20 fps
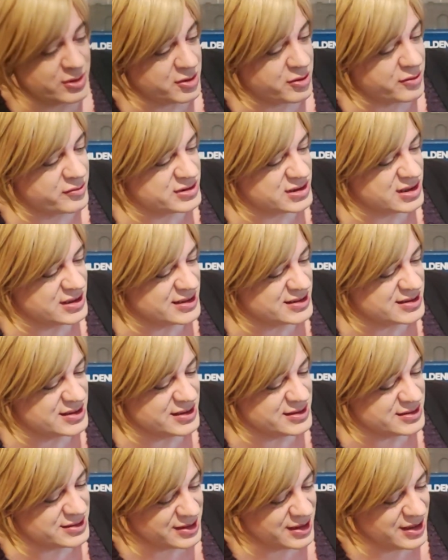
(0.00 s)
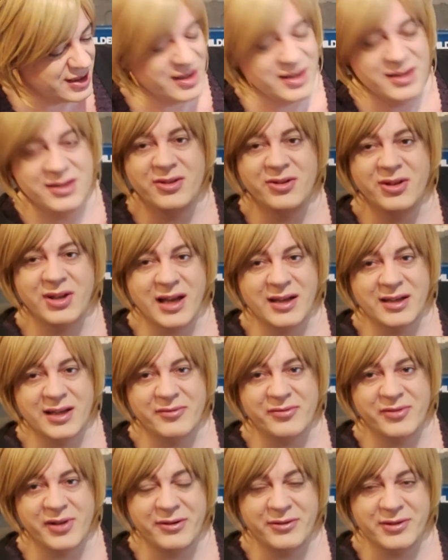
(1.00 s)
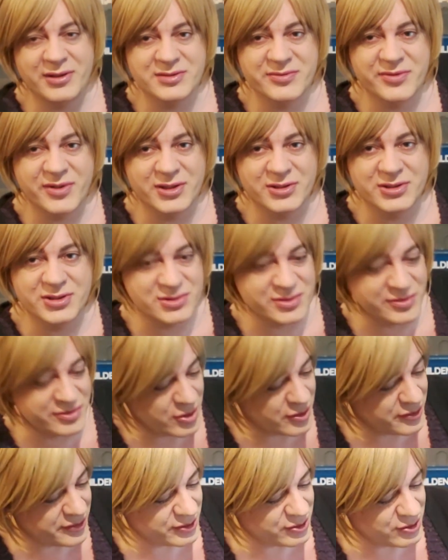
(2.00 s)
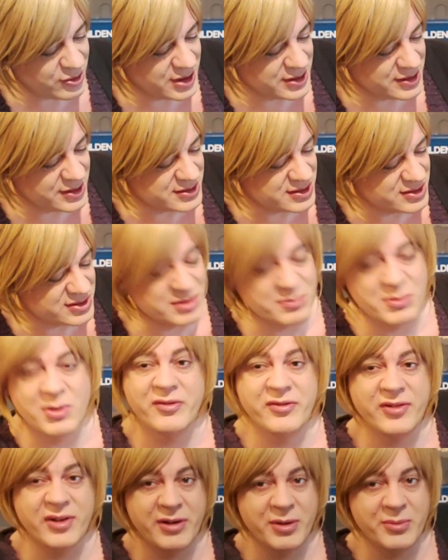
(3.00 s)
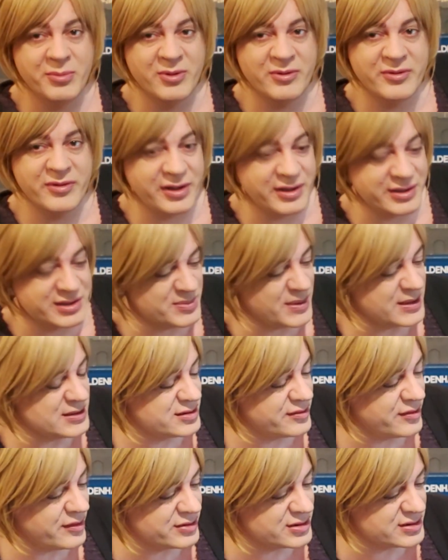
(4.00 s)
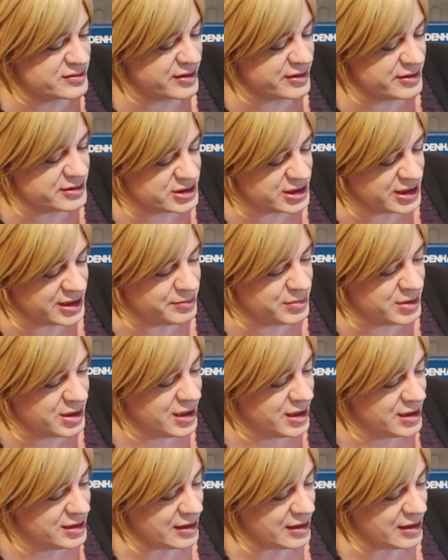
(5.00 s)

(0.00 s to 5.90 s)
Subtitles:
And obviously you can get various versions of coffee grinders, and some are very, very expensive, others are very cheap.